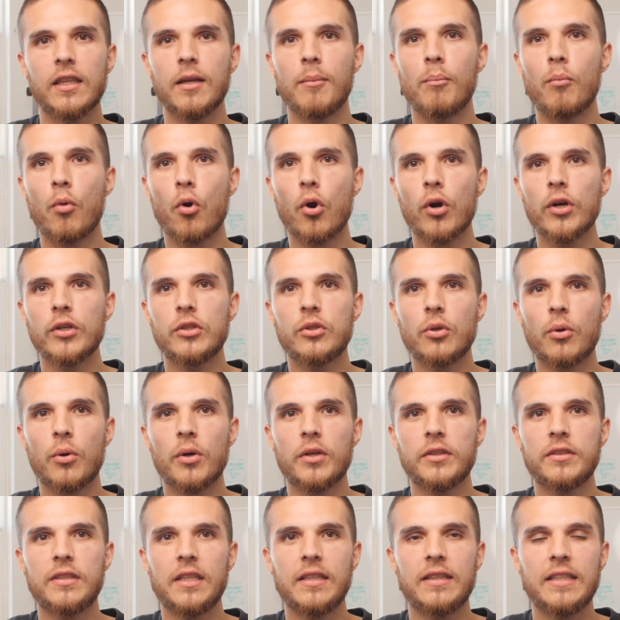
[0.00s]
the more
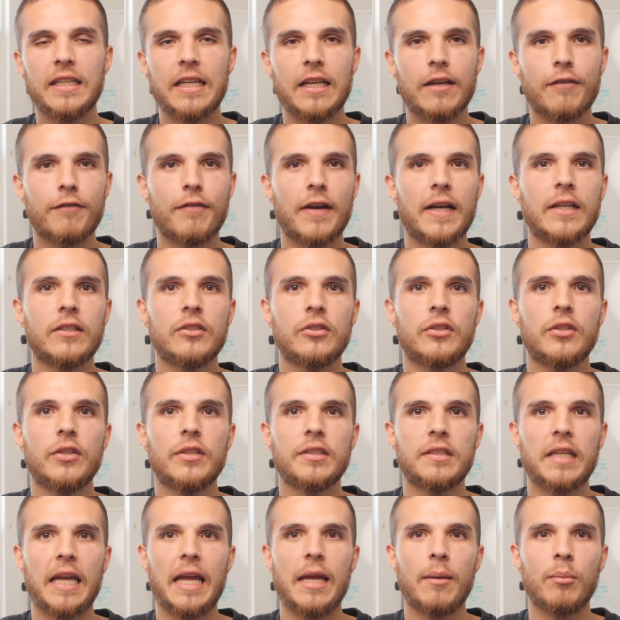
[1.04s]
doors that the investor
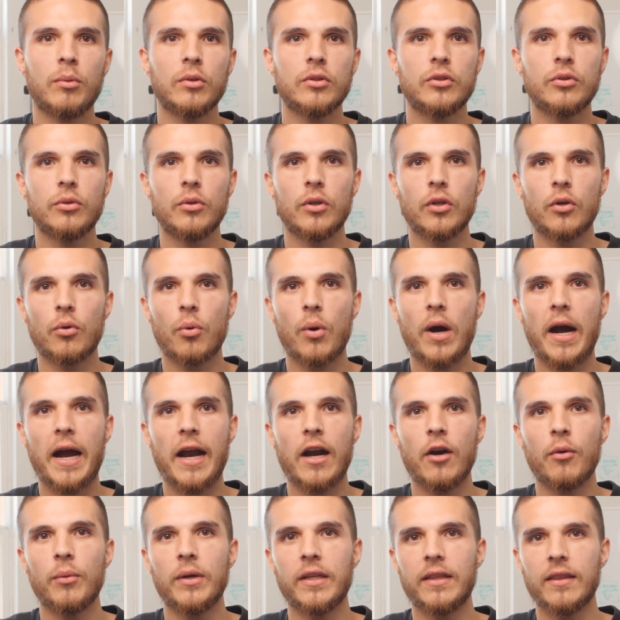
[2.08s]
is able to
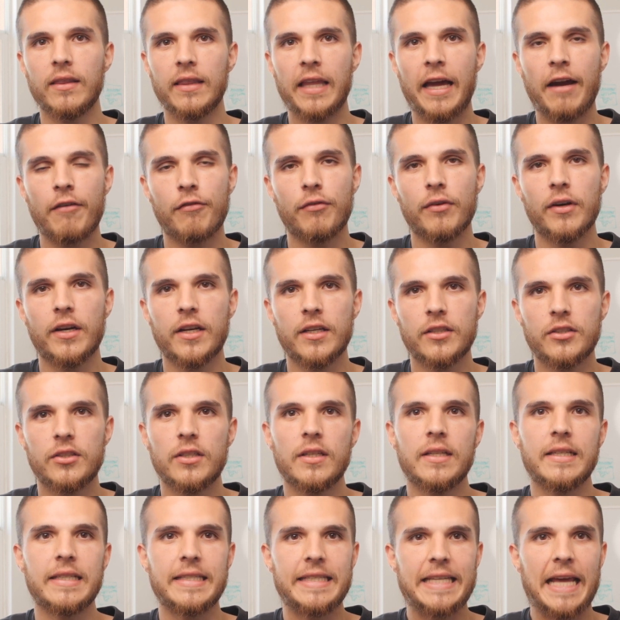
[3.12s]
acquire with leverage,
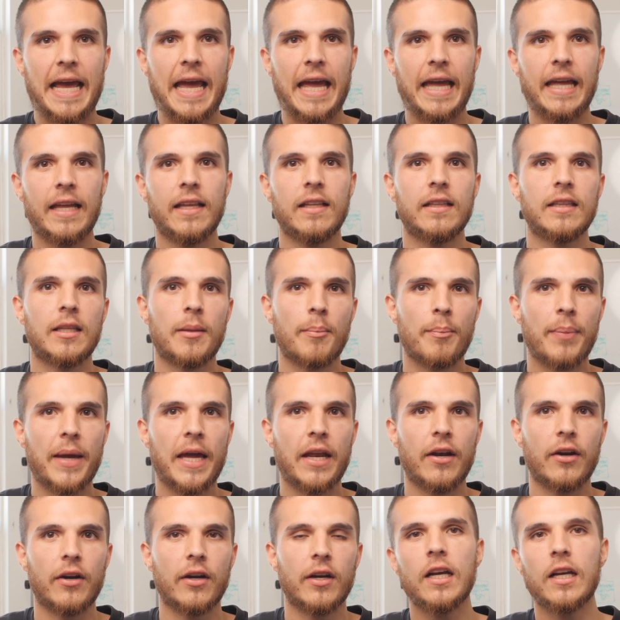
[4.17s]
debt, the
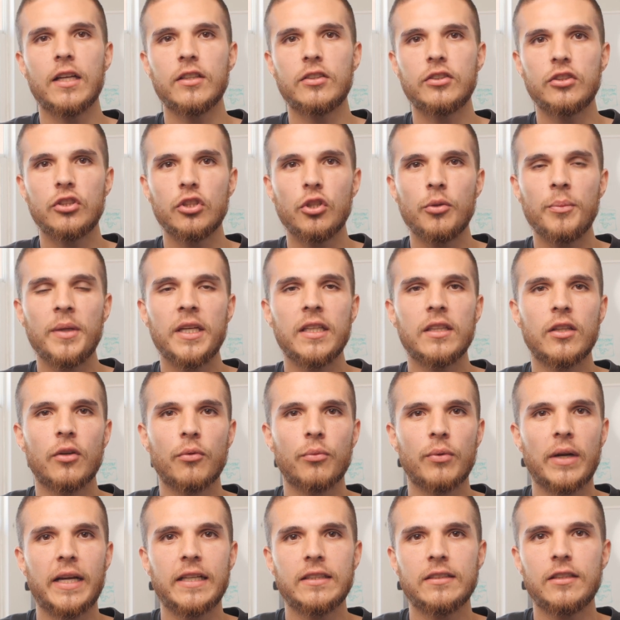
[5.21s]
better, assuming the
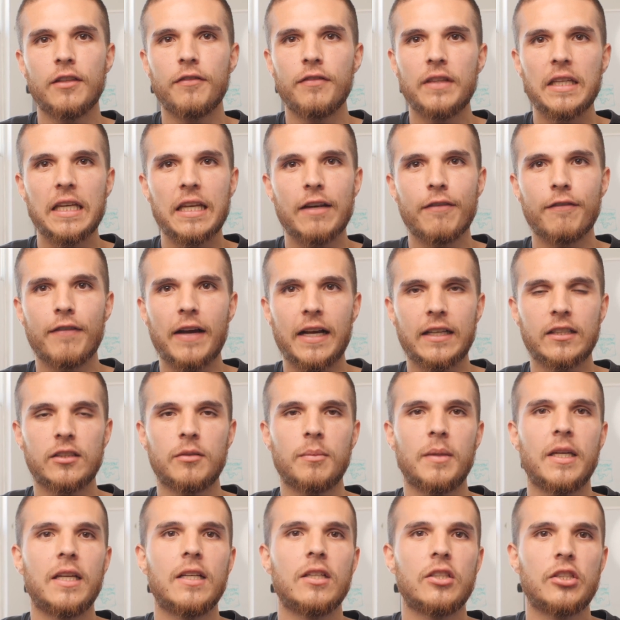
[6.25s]
rest of the
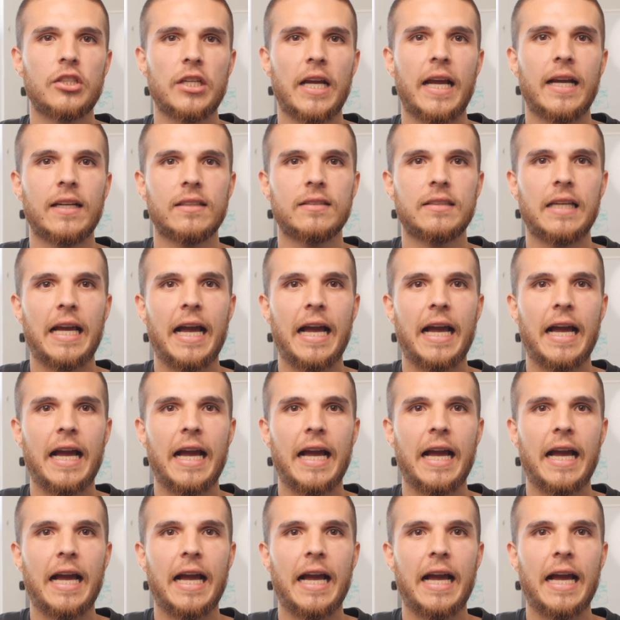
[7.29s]
investment checks